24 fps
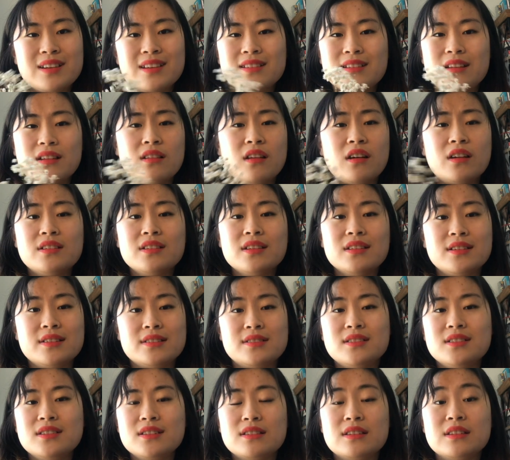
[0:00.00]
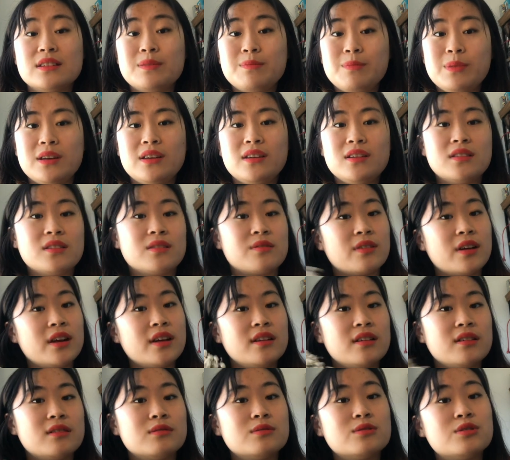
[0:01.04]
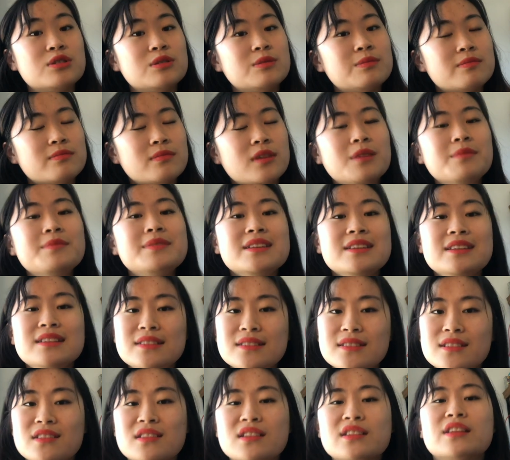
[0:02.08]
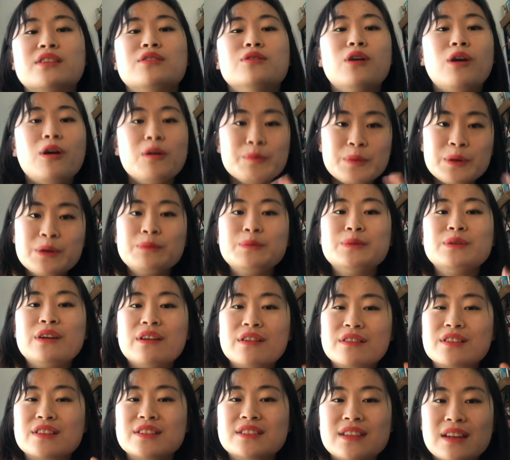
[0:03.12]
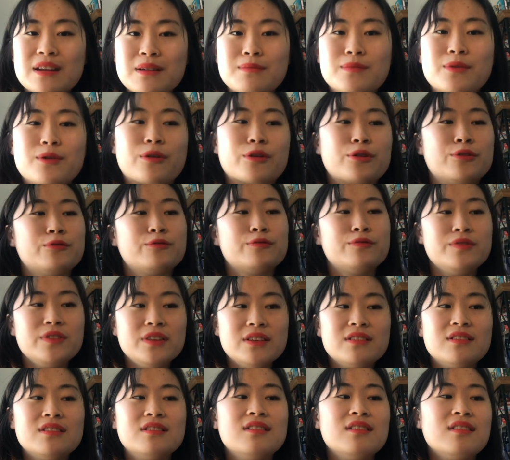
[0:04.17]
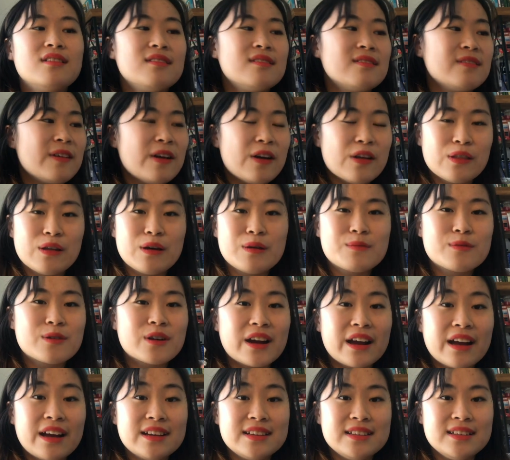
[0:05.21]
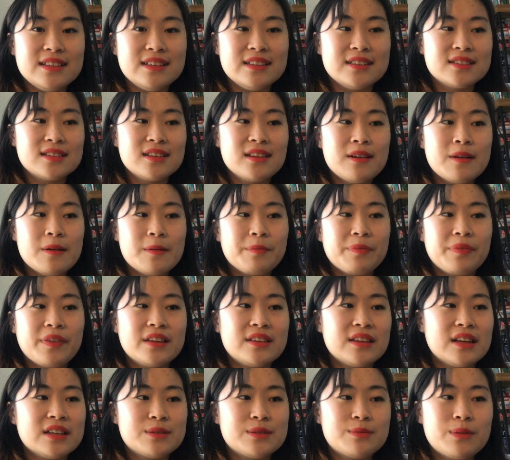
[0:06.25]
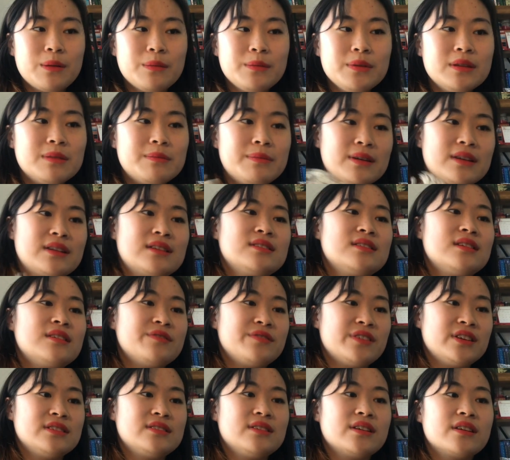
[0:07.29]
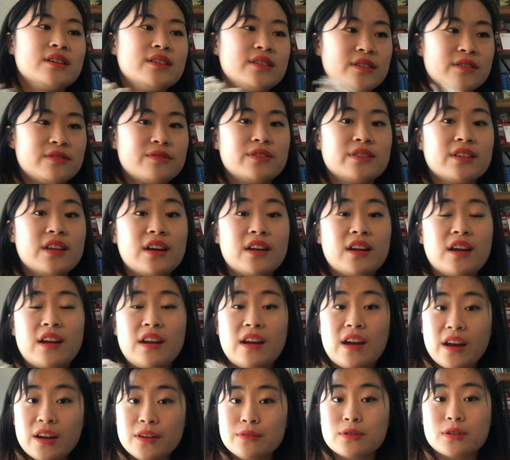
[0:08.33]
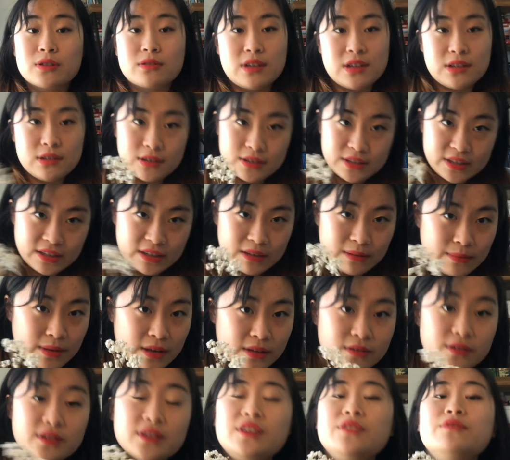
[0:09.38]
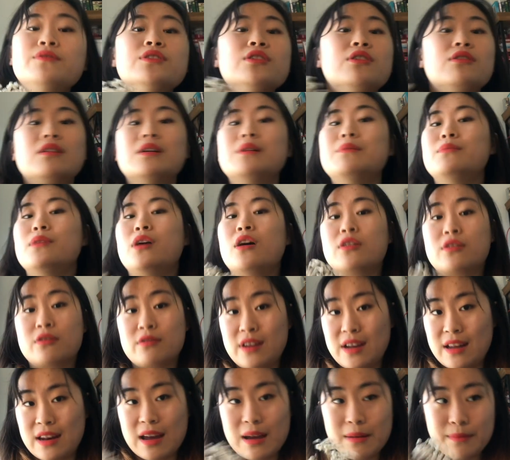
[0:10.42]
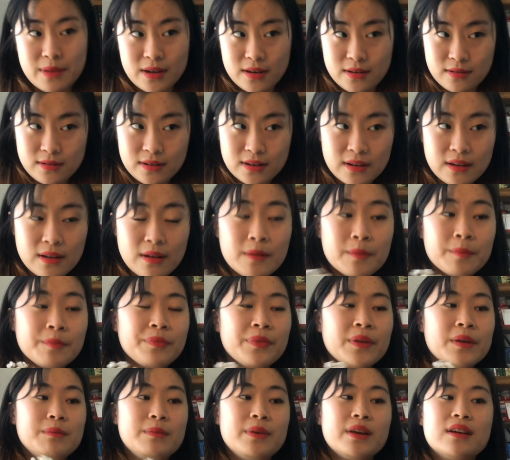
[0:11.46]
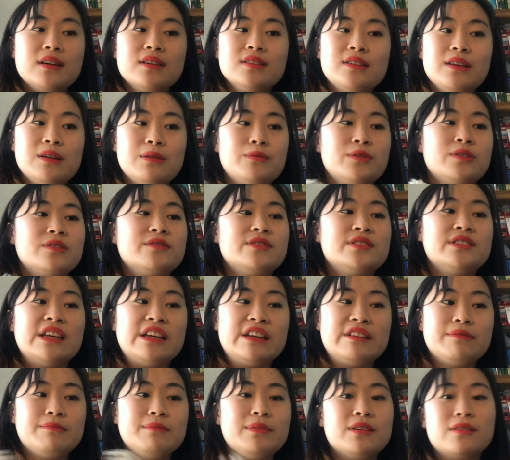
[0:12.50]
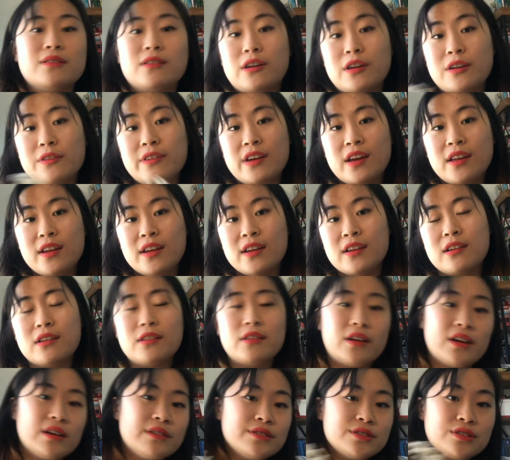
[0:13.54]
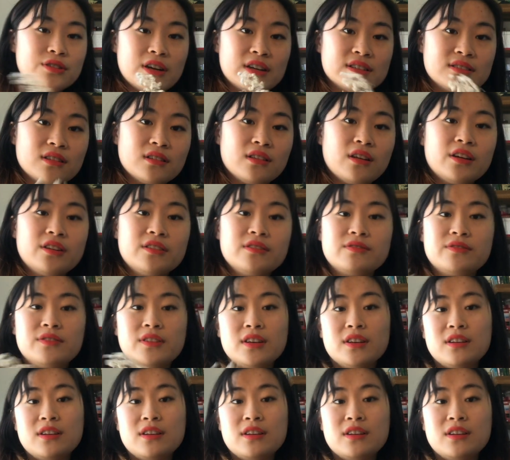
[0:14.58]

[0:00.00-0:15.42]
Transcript: a lot of the listening, the speaking, and the writing will just come easier. Like you'll be able to understand more. You feel a lot more at ease. And that's probably the biggest advice I can give for that. And I regret not taking Mandarin, even though I'm not great at Mandarin, because it would have saved me a lot of headache, a lot of stress, a lot of